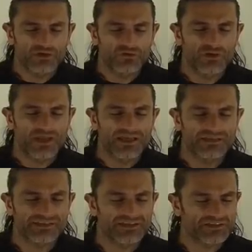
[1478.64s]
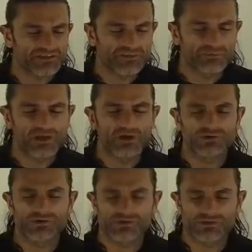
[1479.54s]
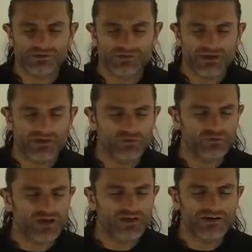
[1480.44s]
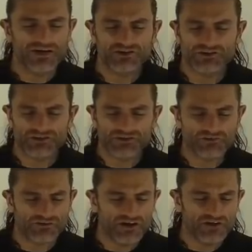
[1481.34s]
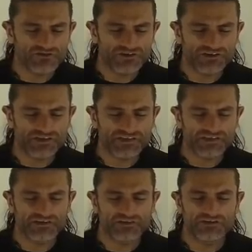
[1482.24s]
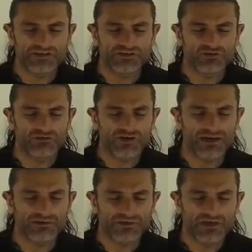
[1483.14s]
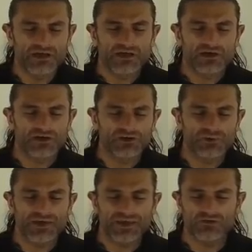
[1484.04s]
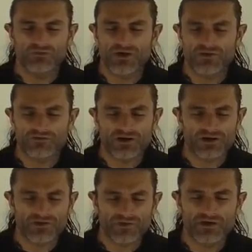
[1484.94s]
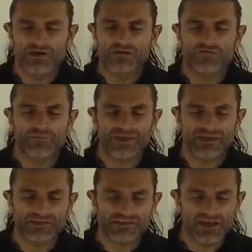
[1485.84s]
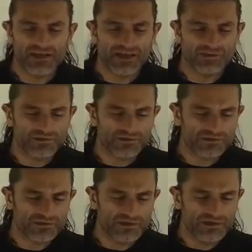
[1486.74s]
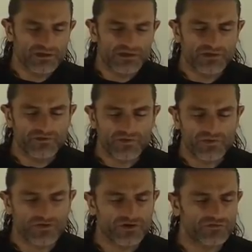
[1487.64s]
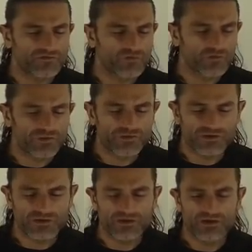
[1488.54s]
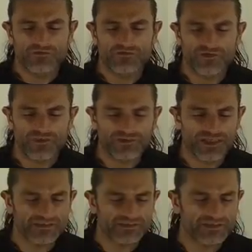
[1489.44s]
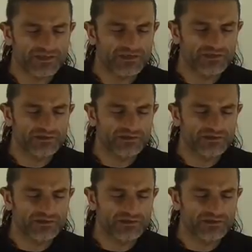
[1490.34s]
your light, it explodes in all directions, 360 degrees all around, and you heal Mother Earth from the inside out in the third, fourth, and fifth density,